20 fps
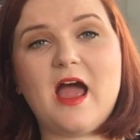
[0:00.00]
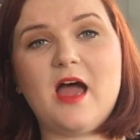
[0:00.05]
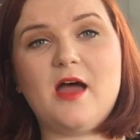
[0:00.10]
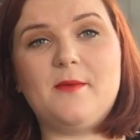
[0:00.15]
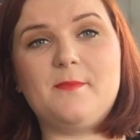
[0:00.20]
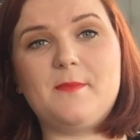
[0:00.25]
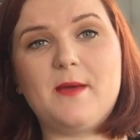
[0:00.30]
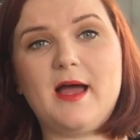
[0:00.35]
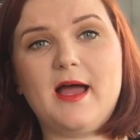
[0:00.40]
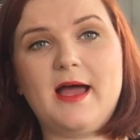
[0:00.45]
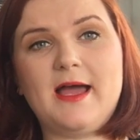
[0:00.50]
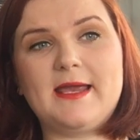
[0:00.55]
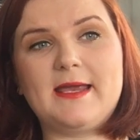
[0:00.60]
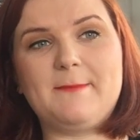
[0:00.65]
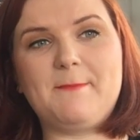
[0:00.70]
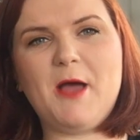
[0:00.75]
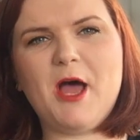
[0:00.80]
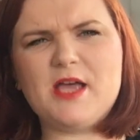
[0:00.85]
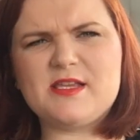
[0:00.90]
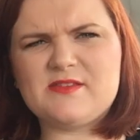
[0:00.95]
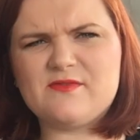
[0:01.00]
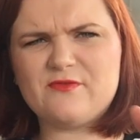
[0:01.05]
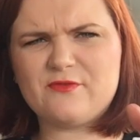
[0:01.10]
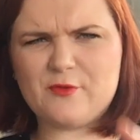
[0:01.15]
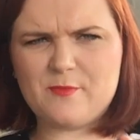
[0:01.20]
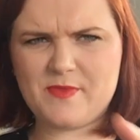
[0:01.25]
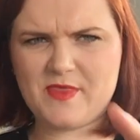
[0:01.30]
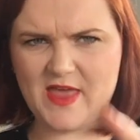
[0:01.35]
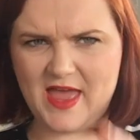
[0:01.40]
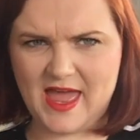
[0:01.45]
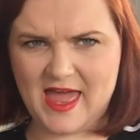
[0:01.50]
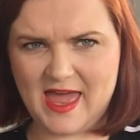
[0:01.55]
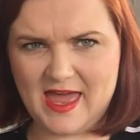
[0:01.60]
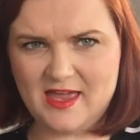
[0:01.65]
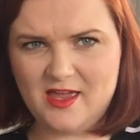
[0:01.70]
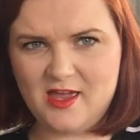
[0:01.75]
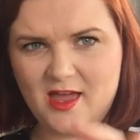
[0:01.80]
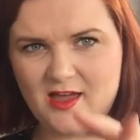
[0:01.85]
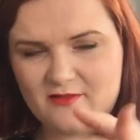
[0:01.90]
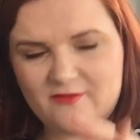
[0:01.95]
um, a person from their
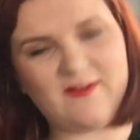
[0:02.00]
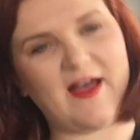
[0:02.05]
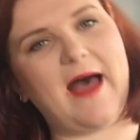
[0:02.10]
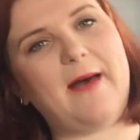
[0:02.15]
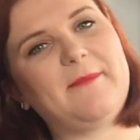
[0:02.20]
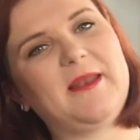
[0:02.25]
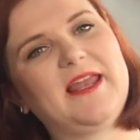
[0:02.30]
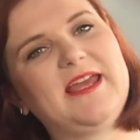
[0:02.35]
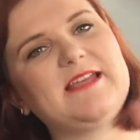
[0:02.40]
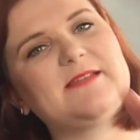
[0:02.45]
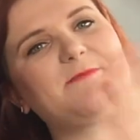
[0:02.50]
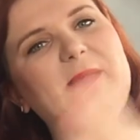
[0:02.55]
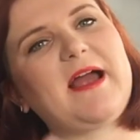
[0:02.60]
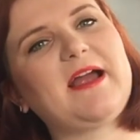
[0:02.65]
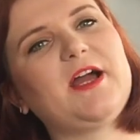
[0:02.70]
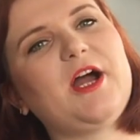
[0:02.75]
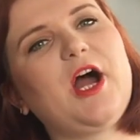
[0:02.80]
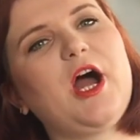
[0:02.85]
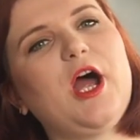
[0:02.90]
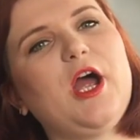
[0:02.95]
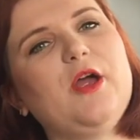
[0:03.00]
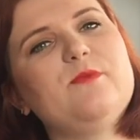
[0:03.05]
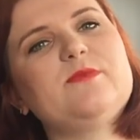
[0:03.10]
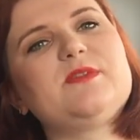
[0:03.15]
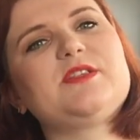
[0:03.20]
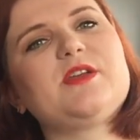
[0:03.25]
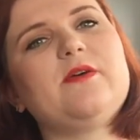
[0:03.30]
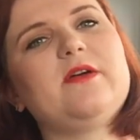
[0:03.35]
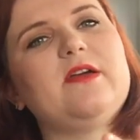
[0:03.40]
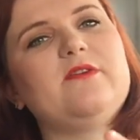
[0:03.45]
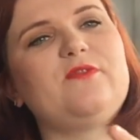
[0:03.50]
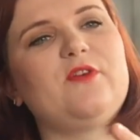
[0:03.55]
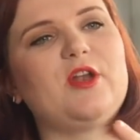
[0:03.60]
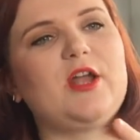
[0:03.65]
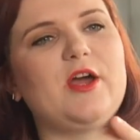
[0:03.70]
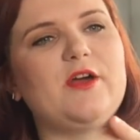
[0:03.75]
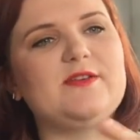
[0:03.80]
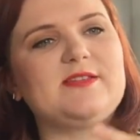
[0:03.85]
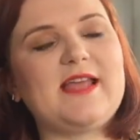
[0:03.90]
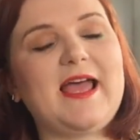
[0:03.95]
families back at home. So it
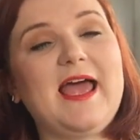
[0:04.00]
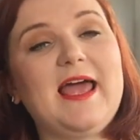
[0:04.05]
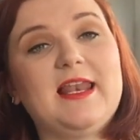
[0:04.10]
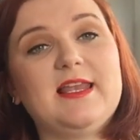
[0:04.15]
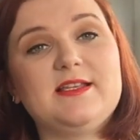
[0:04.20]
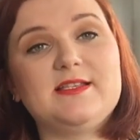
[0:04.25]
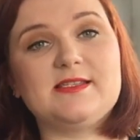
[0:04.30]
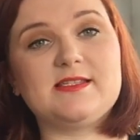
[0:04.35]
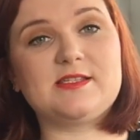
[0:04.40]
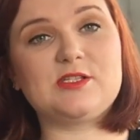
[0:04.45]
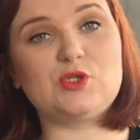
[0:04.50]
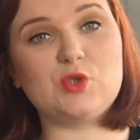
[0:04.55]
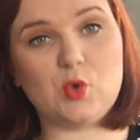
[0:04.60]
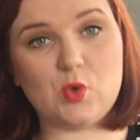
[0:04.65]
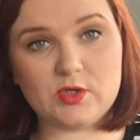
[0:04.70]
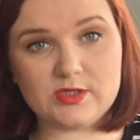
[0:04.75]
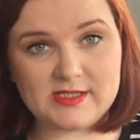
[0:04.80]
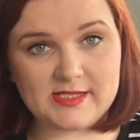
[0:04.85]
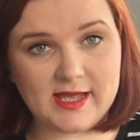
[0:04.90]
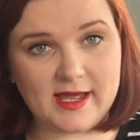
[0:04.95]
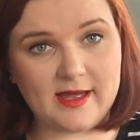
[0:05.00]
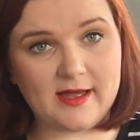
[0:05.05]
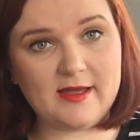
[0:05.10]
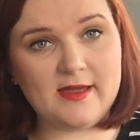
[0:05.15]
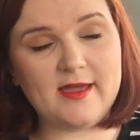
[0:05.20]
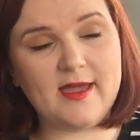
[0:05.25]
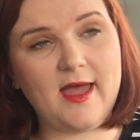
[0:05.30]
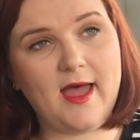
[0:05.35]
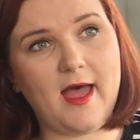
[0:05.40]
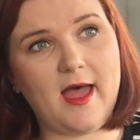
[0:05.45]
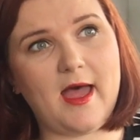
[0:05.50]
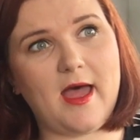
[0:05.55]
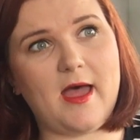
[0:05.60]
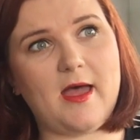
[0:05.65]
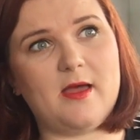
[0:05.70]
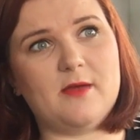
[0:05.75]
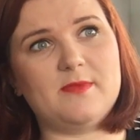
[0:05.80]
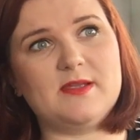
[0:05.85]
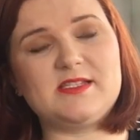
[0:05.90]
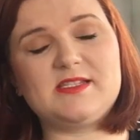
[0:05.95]
follows Helen's daughter,
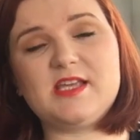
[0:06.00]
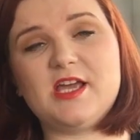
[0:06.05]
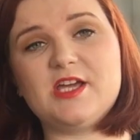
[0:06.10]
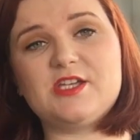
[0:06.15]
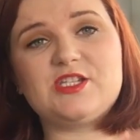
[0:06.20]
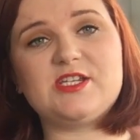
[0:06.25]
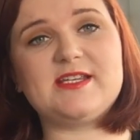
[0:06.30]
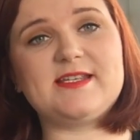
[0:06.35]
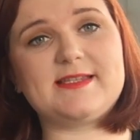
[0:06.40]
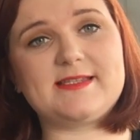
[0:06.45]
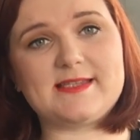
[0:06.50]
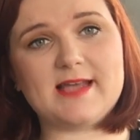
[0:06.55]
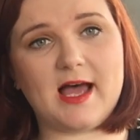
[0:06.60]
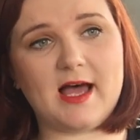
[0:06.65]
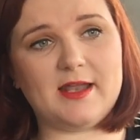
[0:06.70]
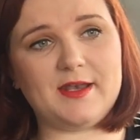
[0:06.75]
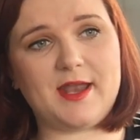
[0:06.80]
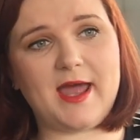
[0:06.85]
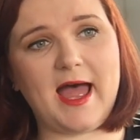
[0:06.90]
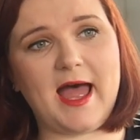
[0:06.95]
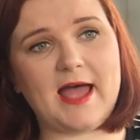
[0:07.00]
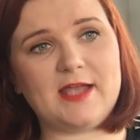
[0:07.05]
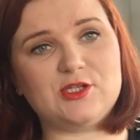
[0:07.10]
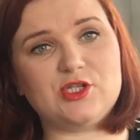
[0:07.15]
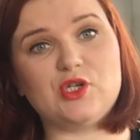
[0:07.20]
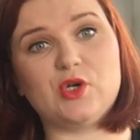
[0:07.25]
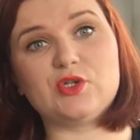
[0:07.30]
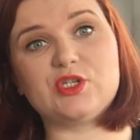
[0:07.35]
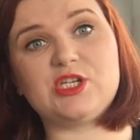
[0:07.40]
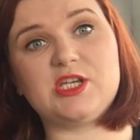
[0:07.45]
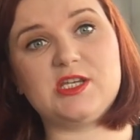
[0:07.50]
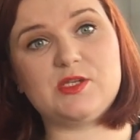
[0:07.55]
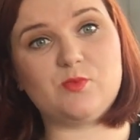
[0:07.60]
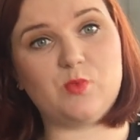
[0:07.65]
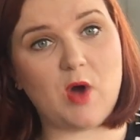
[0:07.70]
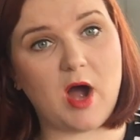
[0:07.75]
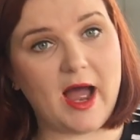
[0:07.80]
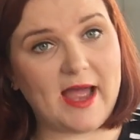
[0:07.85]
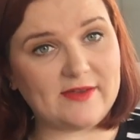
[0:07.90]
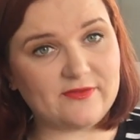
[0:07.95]
um, Sergi's son, and Yoshi's
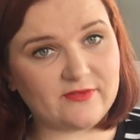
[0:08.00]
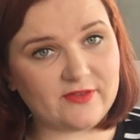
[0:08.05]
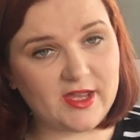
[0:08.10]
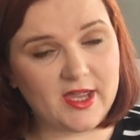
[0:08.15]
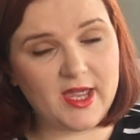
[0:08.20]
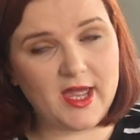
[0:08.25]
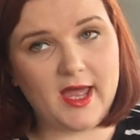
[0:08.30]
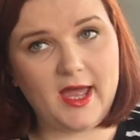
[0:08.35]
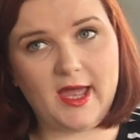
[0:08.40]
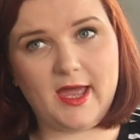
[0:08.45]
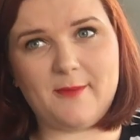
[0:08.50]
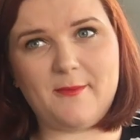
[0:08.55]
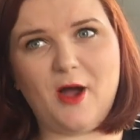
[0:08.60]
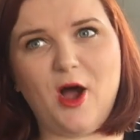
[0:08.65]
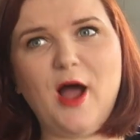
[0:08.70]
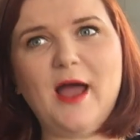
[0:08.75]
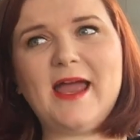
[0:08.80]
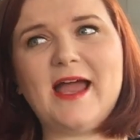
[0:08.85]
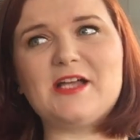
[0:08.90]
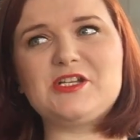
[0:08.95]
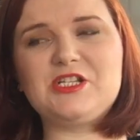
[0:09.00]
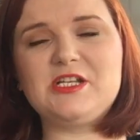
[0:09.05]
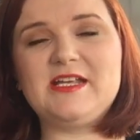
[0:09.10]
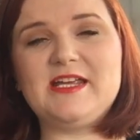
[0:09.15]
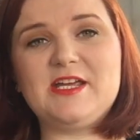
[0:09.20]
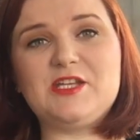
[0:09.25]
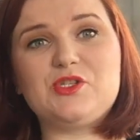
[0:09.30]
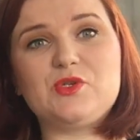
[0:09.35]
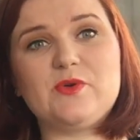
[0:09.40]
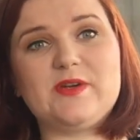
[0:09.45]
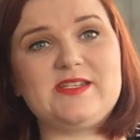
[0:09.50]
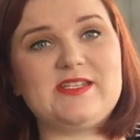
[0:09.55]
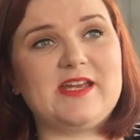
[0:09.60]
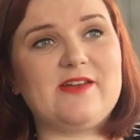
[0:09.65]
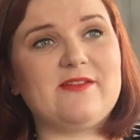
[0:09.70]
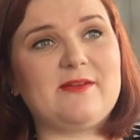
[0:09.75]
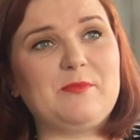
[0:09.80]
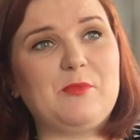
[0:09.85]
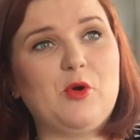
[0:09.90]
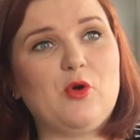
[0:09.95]
wife. Um, I actually enjoyed
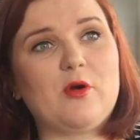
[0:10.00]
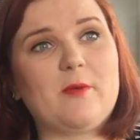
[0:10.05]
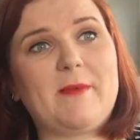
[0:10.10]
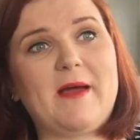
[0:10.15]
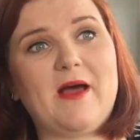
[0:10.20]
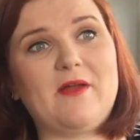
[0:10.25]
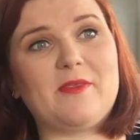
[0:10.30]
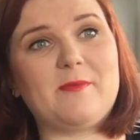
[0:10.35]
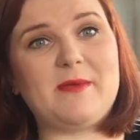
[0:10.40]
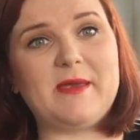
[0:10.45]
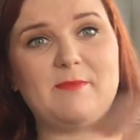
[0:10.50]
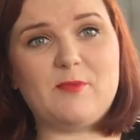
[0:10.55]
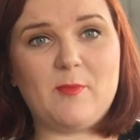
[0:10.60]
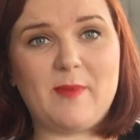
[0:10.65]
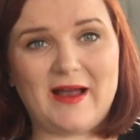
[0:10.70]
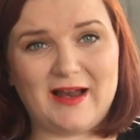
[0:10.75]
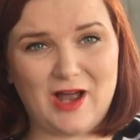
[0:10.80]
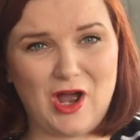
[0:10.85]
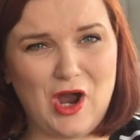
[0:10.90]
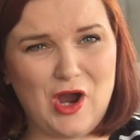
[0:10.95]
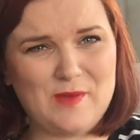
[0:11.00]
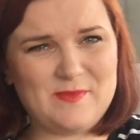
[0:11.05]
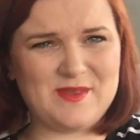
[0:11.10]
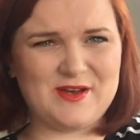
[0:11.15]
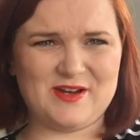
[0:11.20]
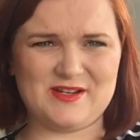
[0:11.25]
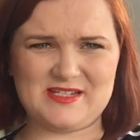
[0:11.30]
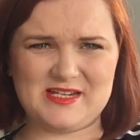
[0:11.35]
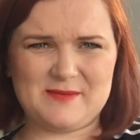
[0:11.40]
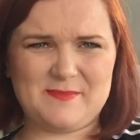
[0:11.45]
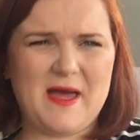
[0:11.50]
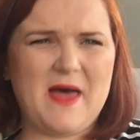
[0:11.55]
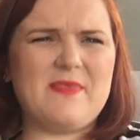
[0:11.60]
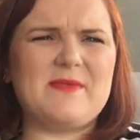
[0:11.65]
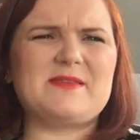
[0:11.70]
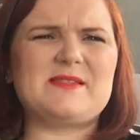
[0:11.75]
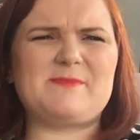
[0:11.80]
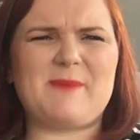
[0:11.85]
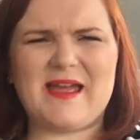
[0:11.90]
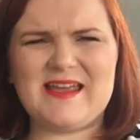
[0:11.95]
hearing more about the people back at home than I did about
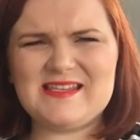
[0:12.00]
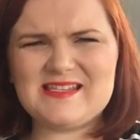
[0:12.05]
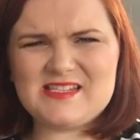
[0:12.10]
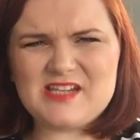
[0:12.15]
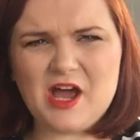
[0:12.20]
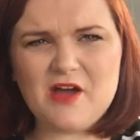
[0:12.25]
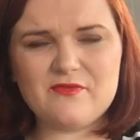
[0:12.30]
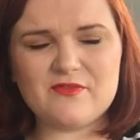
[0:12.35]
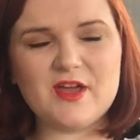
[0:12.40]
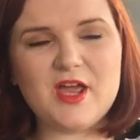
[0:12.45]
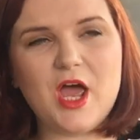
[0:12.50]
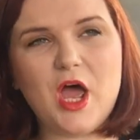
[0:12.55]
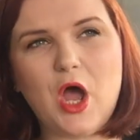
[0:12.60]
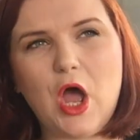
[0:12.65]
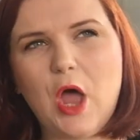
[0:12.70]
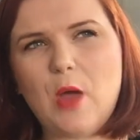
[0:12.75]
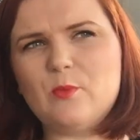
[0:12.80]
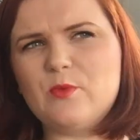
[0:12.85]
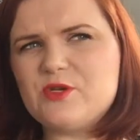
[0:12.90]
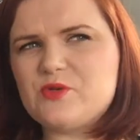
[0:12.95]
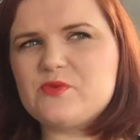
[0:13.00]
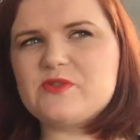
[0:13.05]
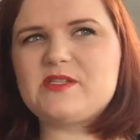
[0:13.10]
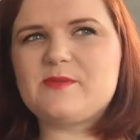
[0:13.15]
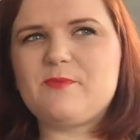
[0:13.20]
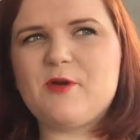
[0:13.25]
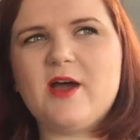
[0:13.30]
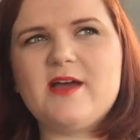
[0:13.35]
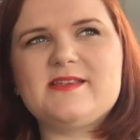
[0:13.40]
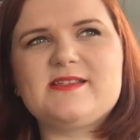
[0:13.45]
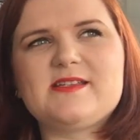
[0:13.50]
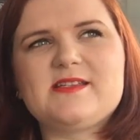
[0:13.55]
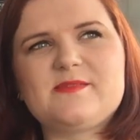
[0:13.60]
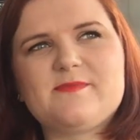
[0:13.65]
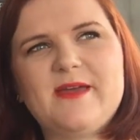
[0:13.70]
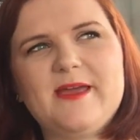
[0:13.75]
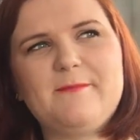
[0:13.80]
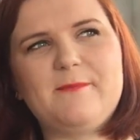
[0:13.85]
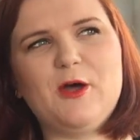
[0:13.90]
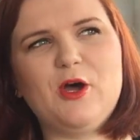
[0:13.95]
the space stuff, um, which was surprising
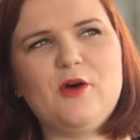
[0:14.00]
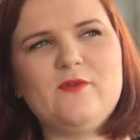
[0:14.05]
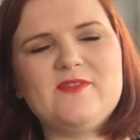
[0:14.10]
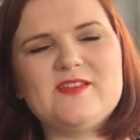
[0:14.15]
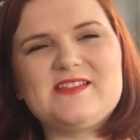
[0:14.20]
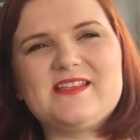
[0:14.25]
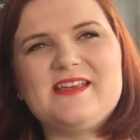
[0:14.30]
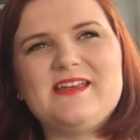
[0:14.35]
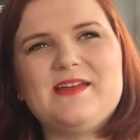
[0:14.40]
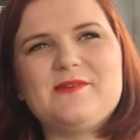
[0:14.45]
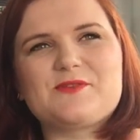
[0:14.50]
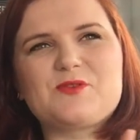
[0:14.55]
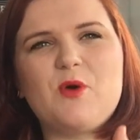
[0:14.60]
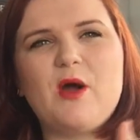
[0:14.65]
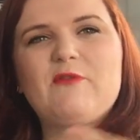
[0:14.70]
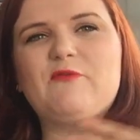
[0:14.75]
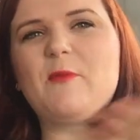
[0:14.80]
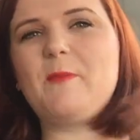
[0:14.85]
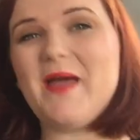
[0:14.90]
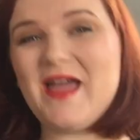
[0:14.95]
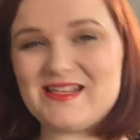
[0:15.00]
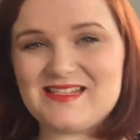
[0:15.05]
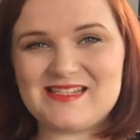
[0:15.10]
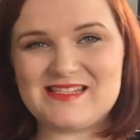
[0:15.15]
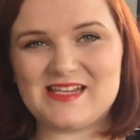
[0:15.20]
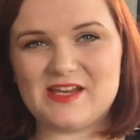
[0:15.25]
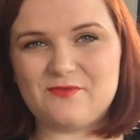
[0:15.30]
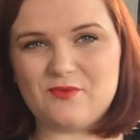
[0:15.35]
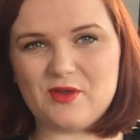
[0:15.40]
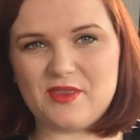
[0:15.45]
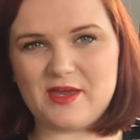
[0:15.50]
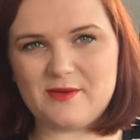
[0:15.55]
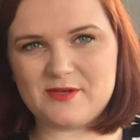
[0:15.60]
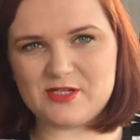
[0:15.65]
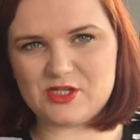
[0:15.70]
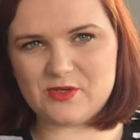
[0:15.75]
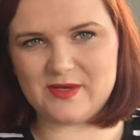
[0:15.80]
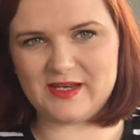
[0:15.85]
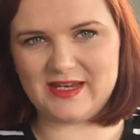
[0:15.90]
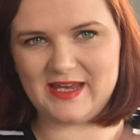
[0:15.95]
to me. But obviously, it was quite repetitive what they were
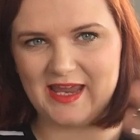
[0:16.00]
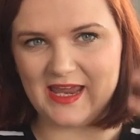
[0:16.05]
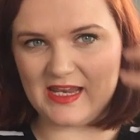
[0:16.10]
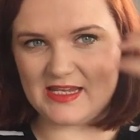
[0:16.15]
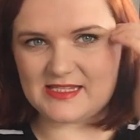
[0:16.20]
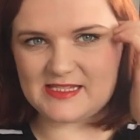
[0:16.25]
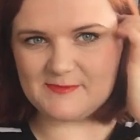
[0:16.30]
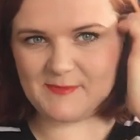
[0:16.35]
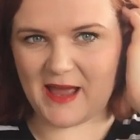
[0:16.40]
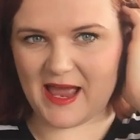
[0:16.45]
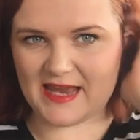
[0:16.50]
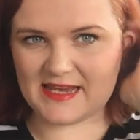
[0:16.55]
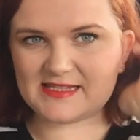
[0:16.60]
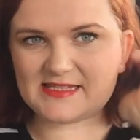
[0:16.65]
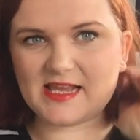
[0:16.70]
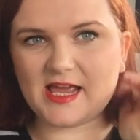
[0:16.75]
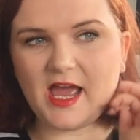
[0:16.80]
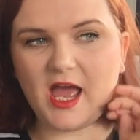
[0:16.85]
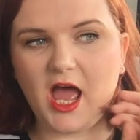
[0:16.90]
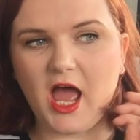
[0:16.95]
doing in space.